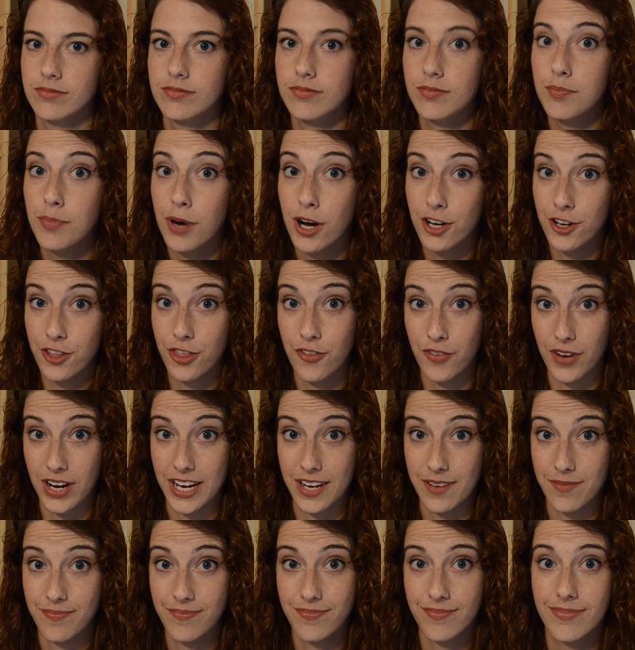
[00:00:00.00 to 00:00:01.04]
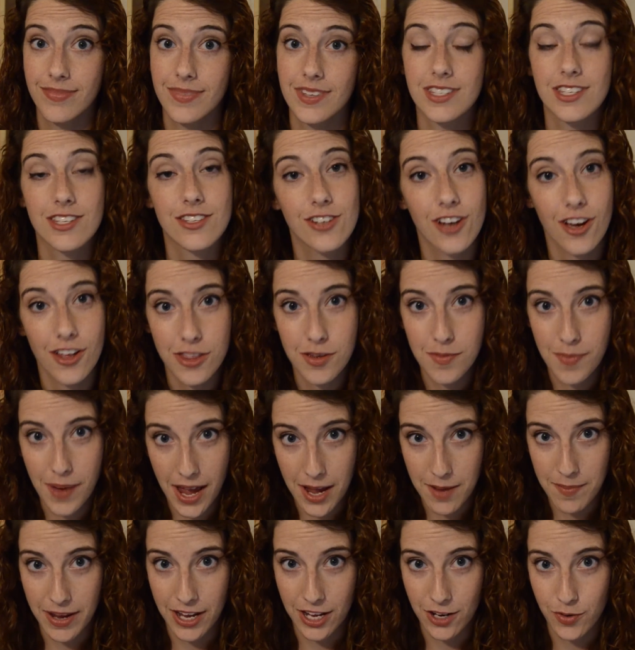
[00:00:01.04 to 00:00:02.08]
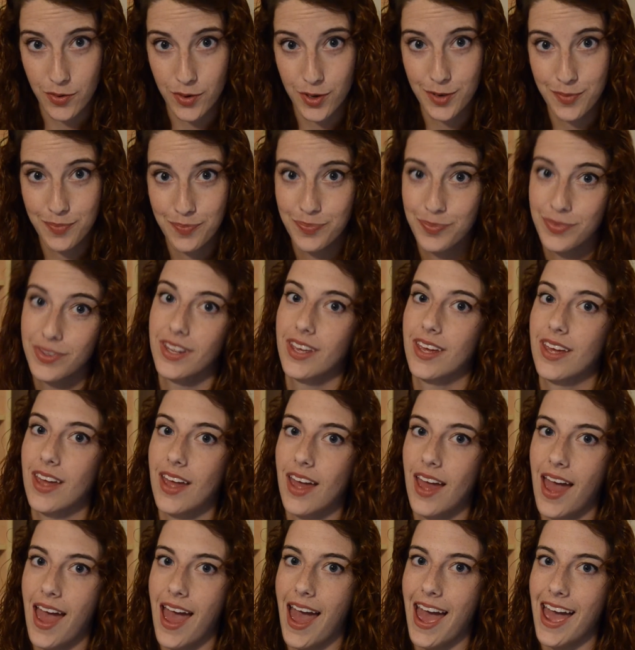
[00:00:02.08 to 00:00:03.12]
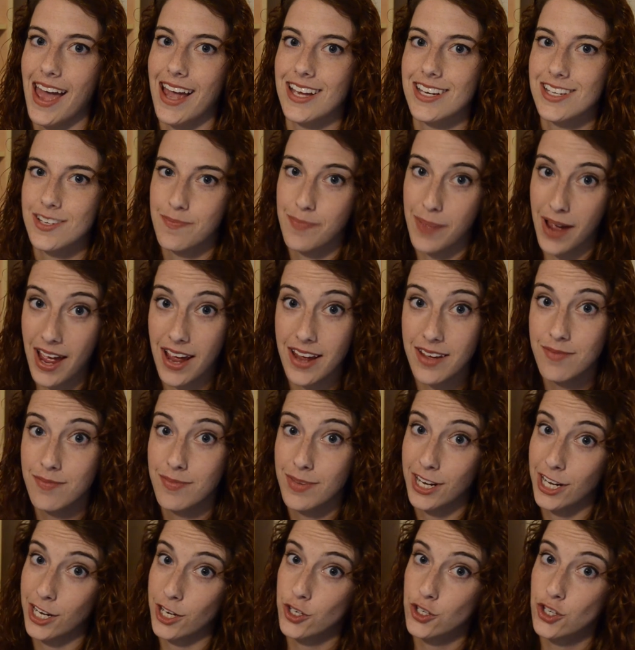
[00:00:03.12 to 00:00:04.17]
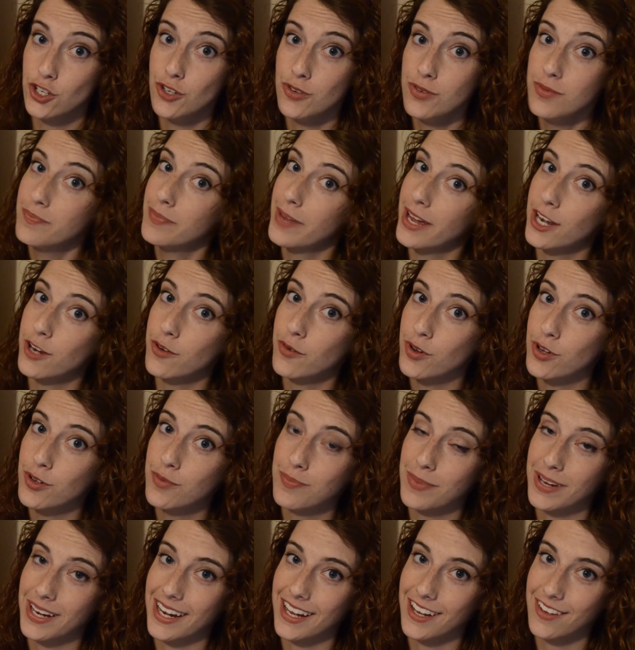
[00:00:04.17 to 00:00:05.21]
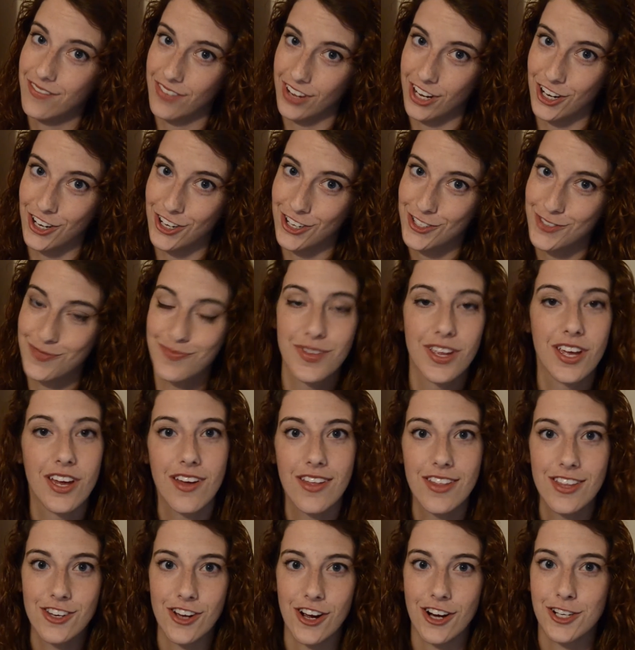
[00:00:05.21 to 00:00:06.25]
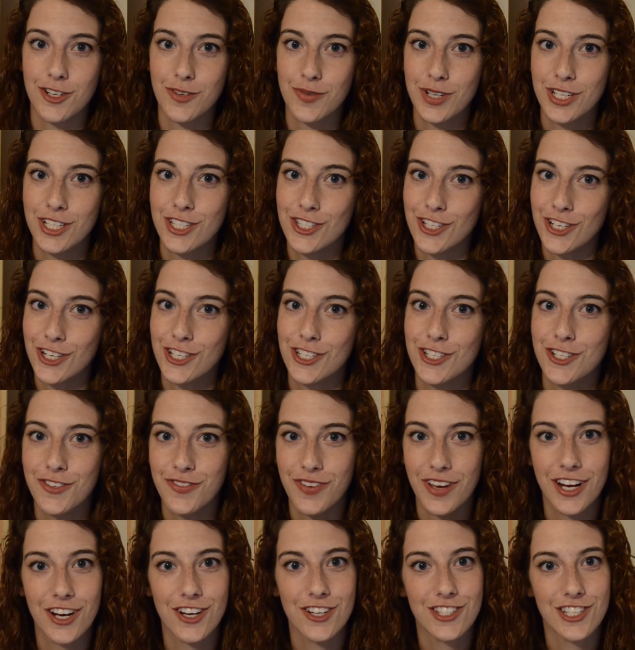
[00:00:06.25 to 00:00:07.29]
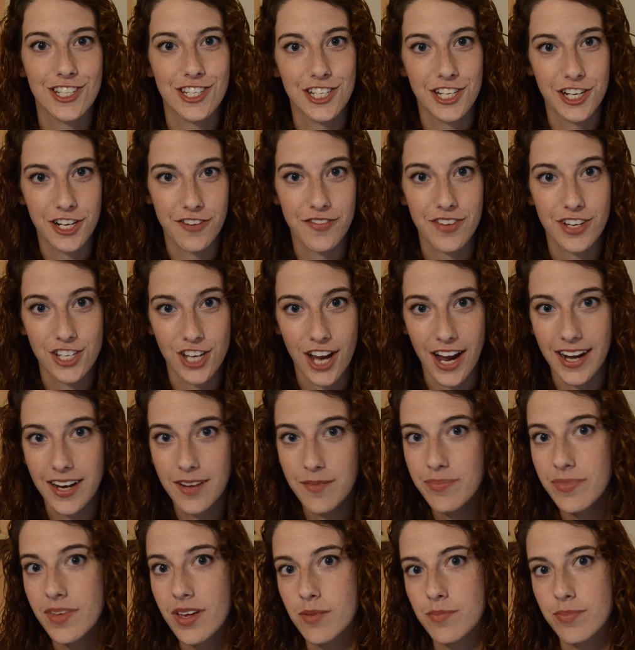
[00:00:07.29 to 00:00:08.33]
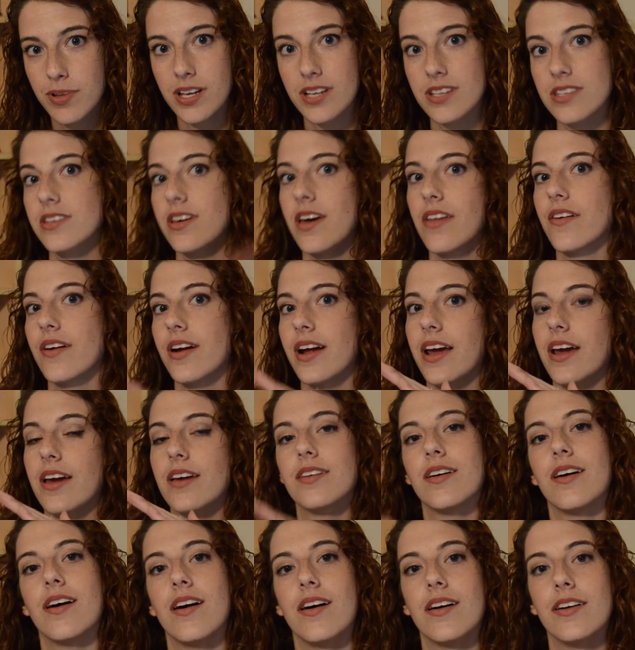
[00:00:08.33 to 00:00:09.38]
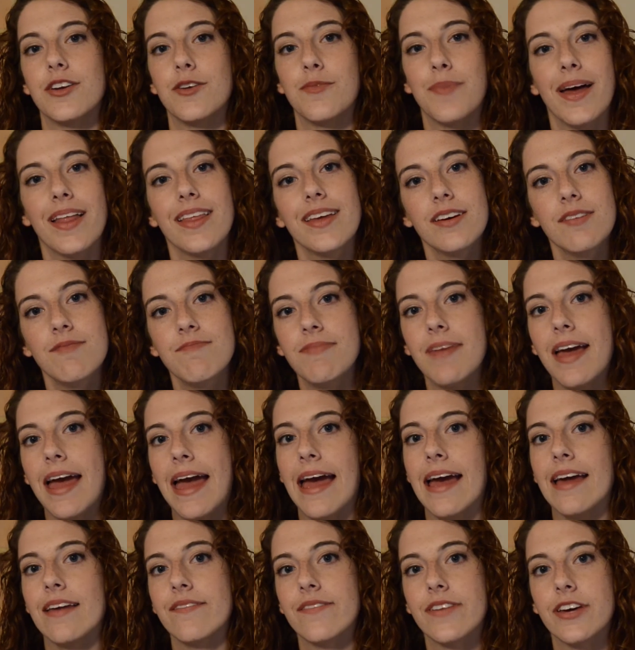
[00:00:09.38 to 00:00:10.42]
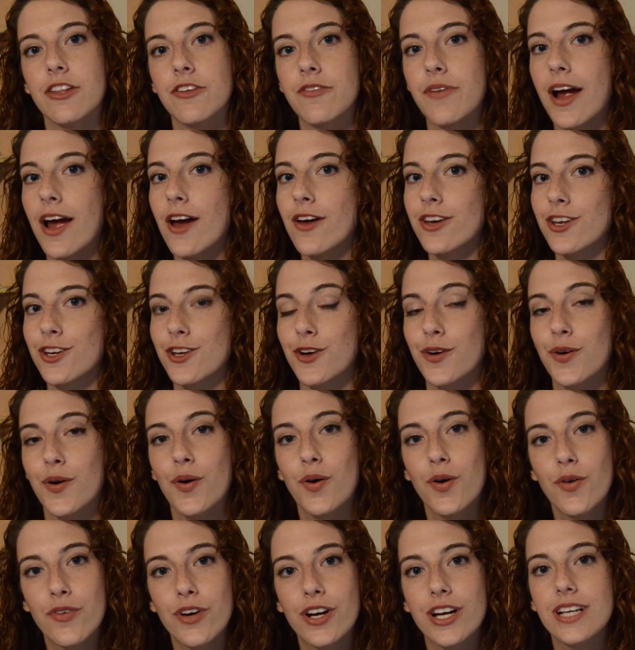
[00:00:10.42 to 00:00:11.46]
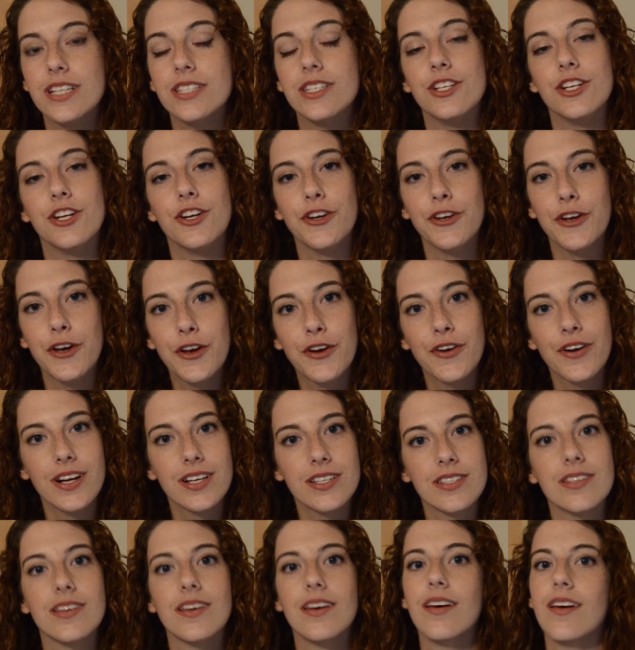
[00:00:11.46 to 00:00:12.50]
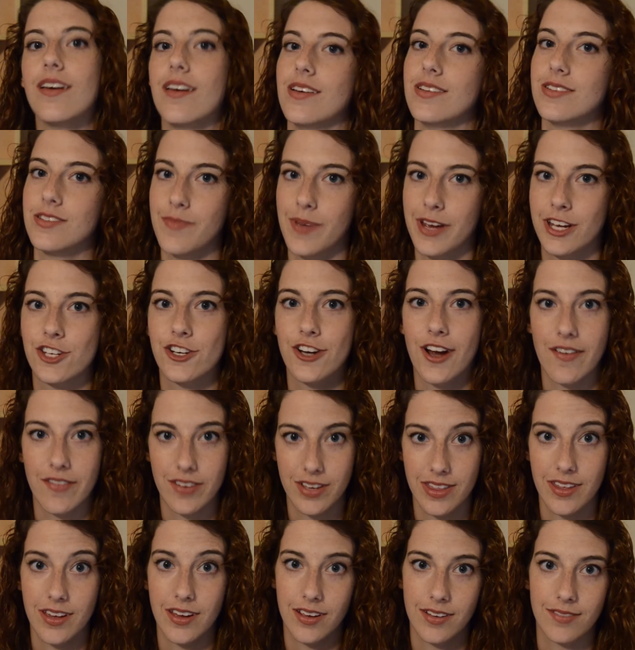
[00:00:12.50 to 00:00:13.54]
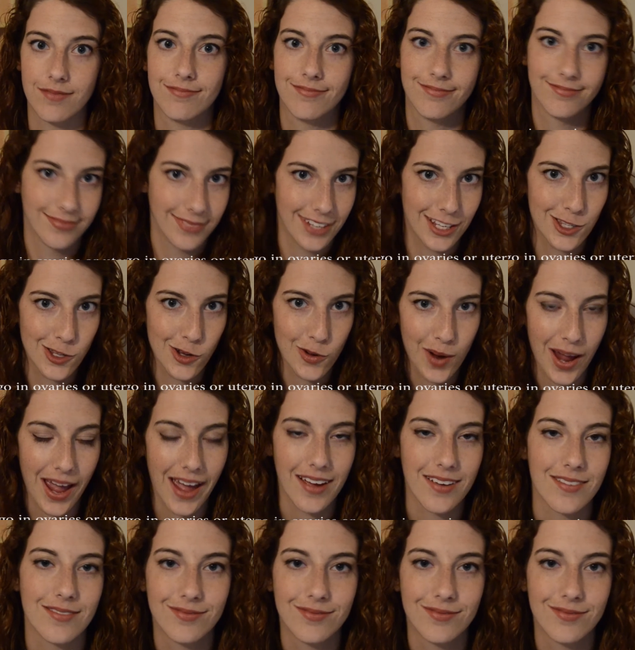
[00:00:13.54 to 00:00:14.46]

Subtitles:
Part 3. This is called the bimanual. And bi meaning two, manual meaning fingers. The doctor will insert 2 fingers into your vagina and place the other hand on your belly and feel around in your ovaries and your uterus to make sure everything is okay.